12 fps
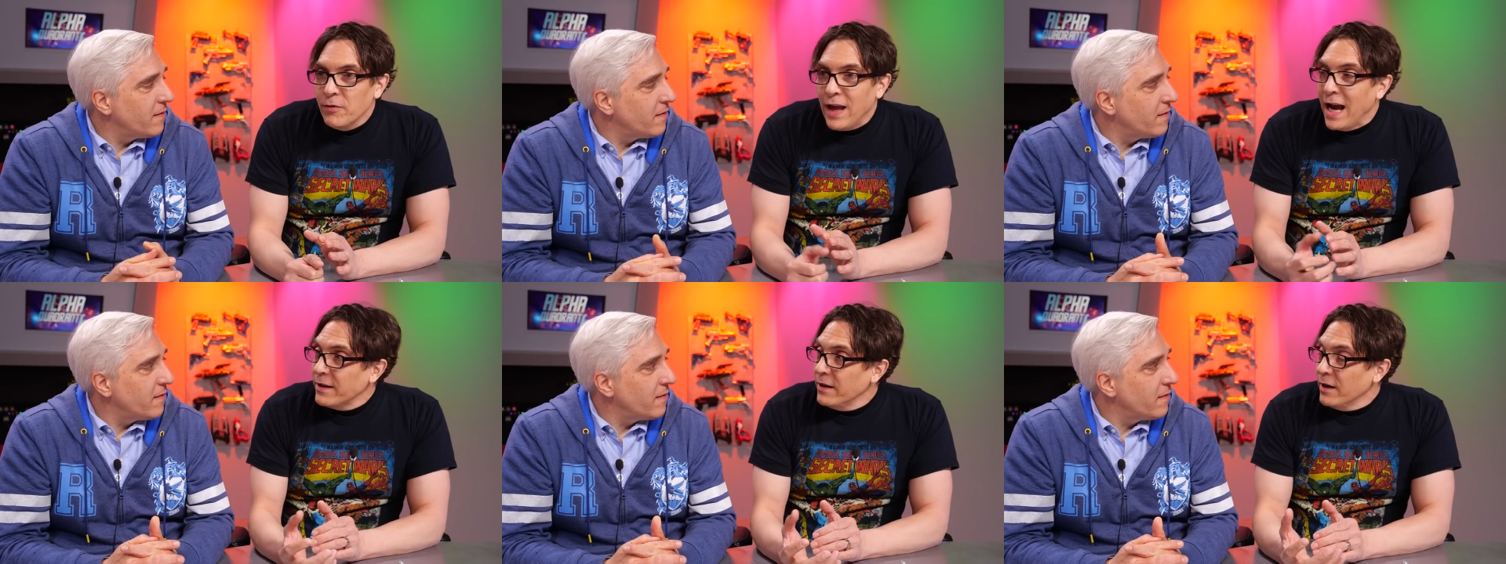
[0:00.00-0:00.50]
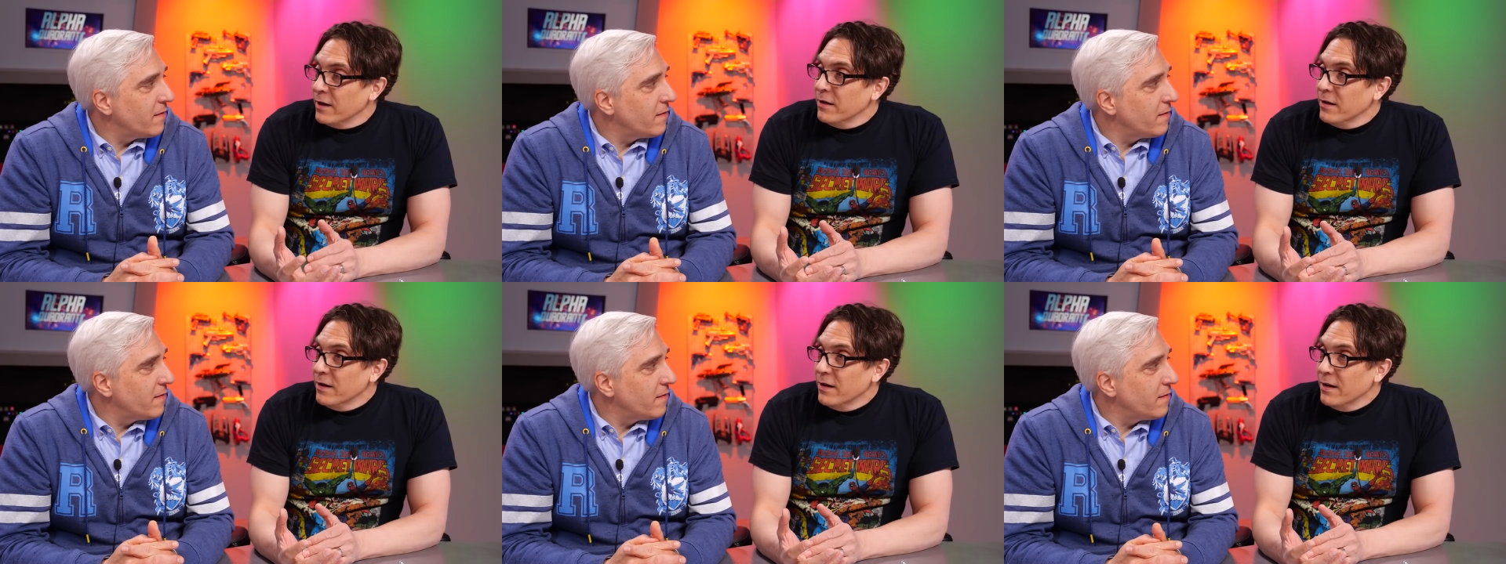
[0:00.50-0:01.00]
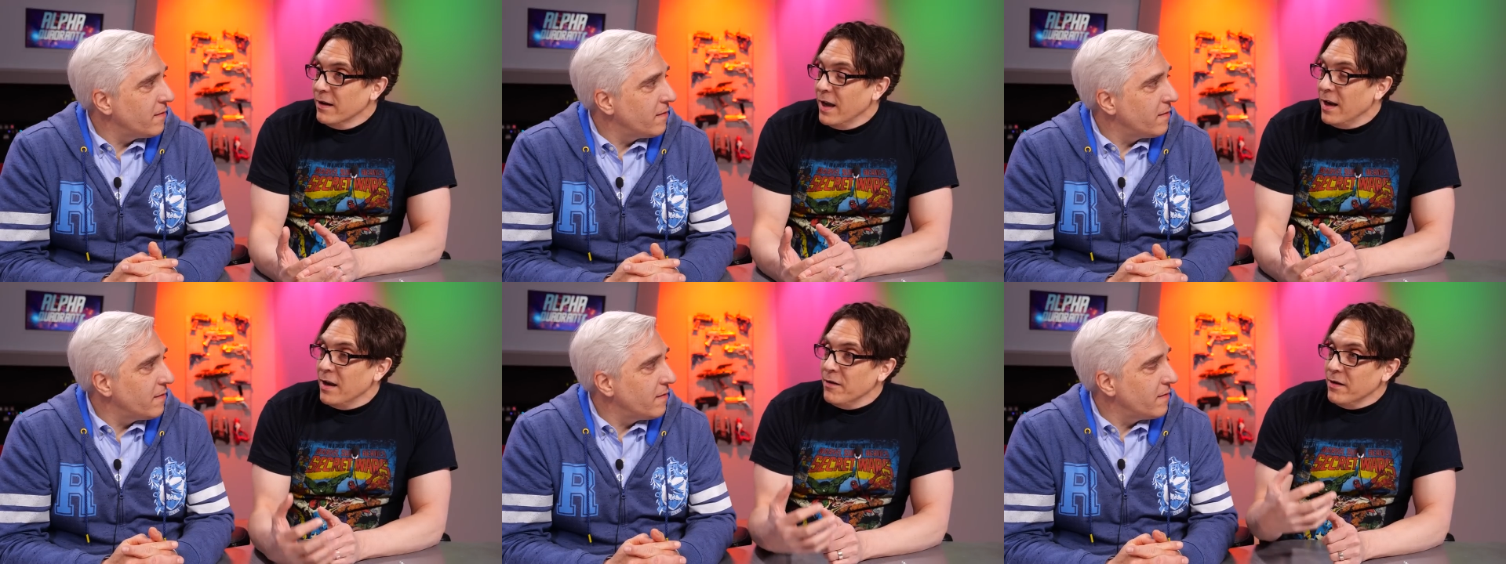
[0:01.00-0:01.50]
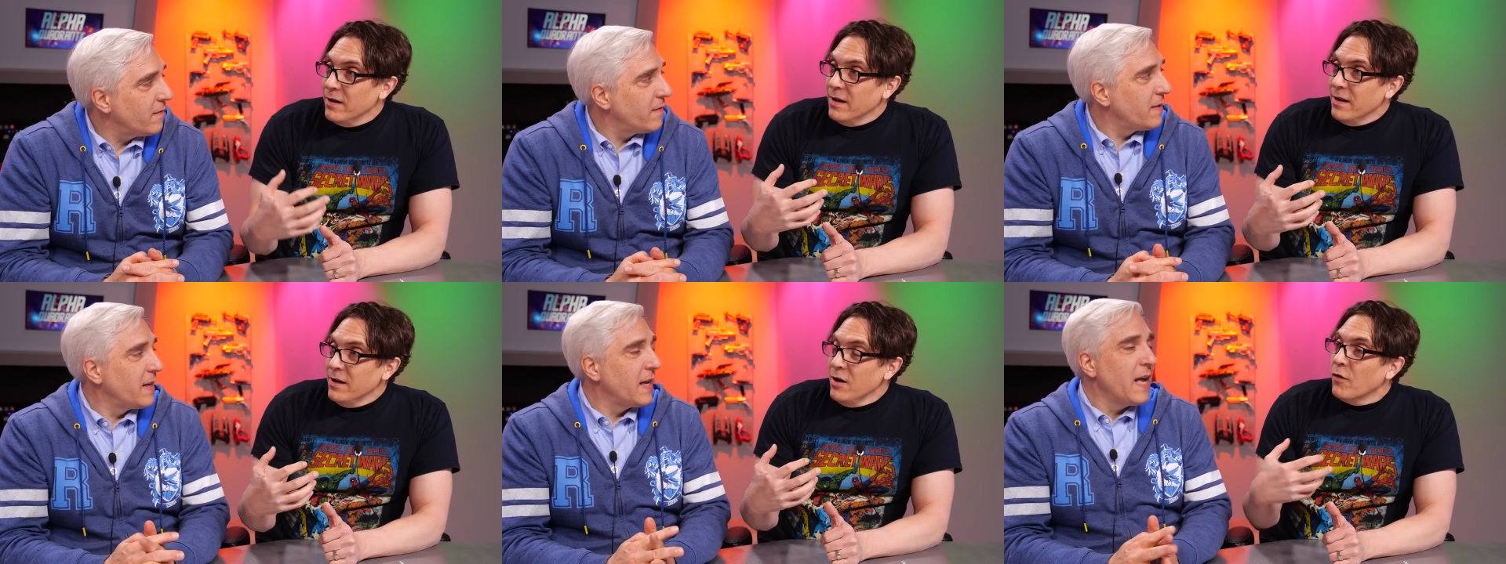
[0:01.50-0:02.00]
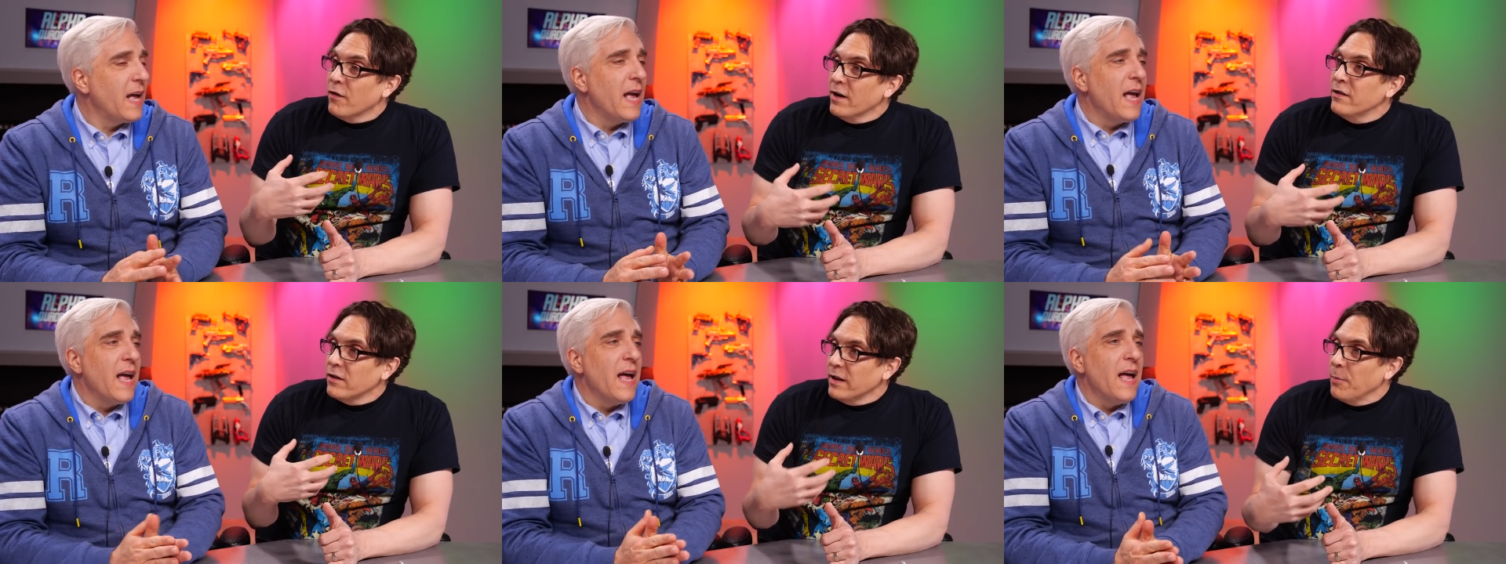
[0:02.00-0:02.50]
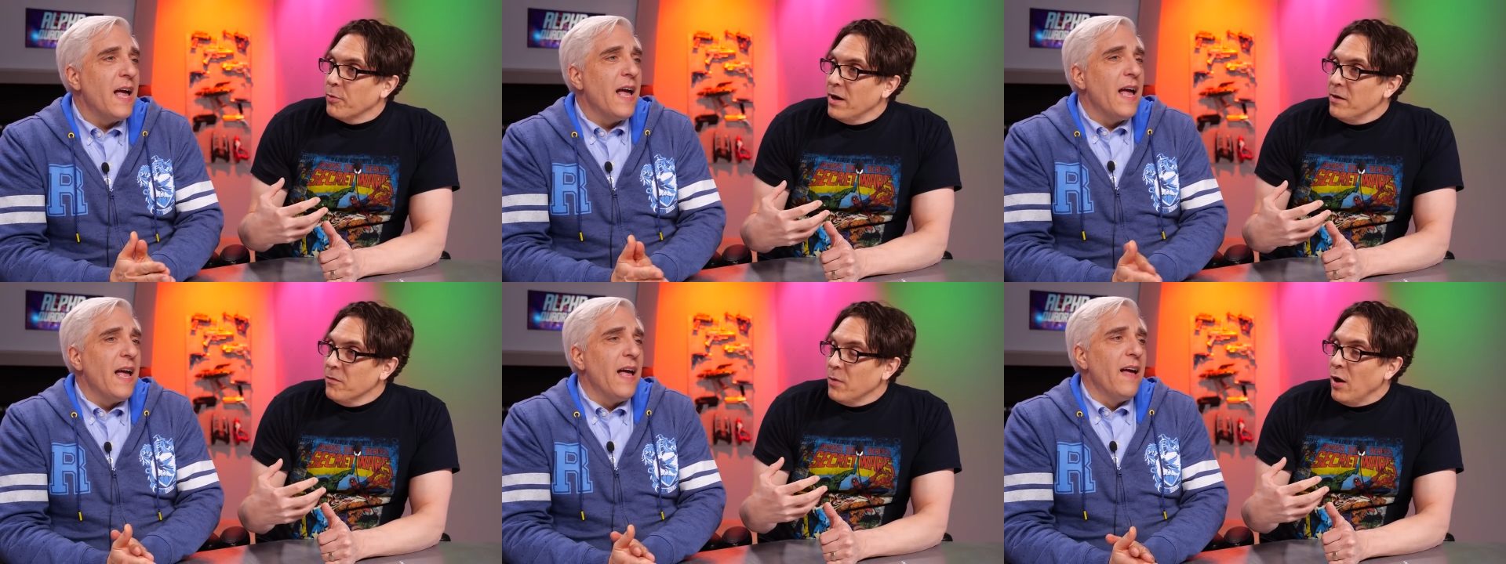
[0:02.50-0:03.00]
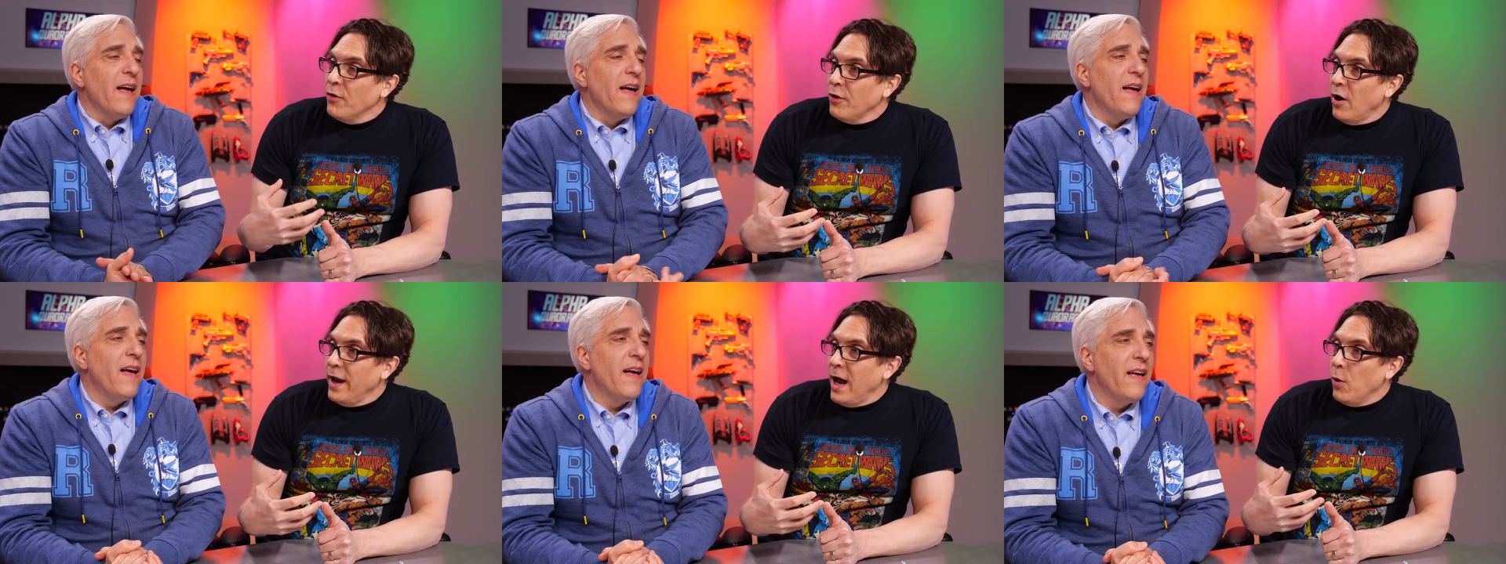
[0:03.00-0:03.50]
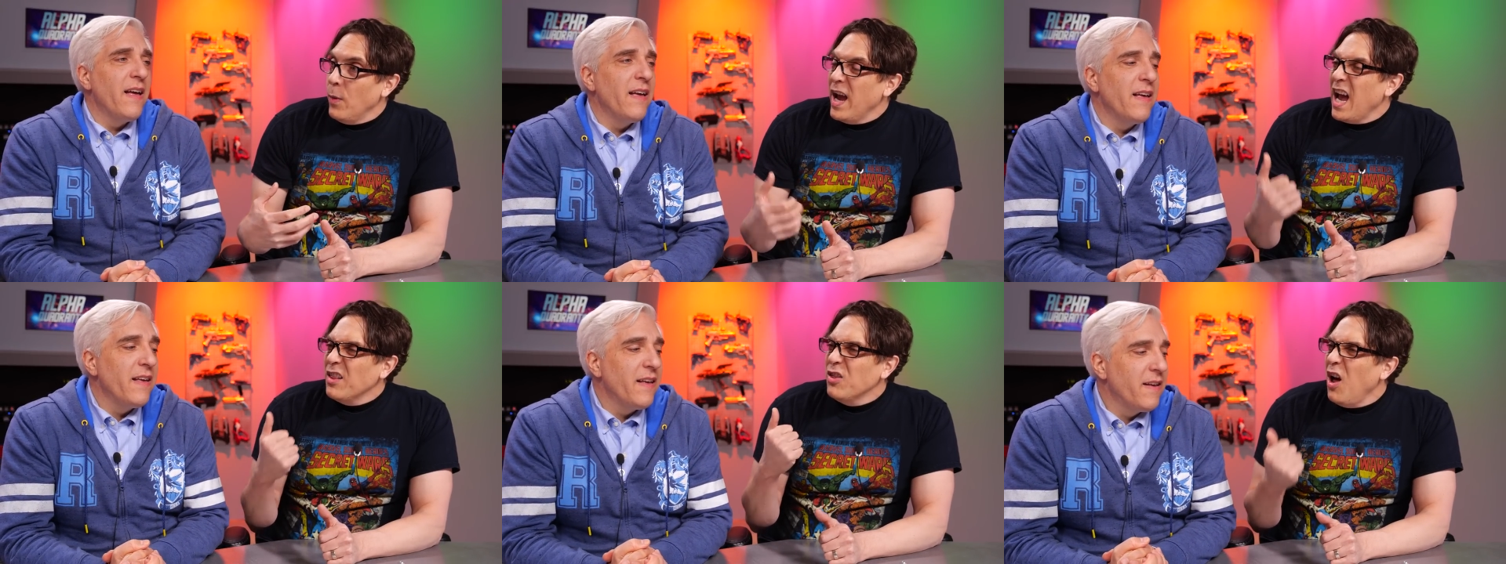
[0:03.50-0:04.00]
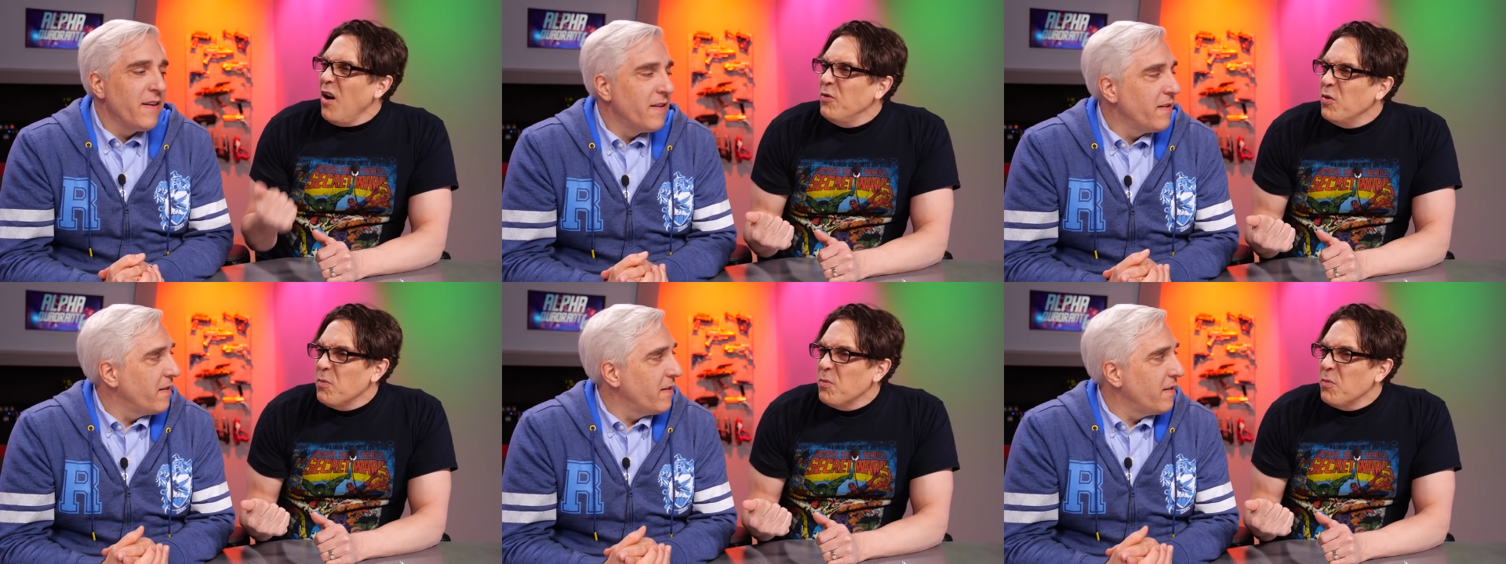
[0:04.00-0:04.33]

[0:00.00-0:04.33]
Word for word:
Speaker 1: acting in a you know very deliberate, well thought out way. I loved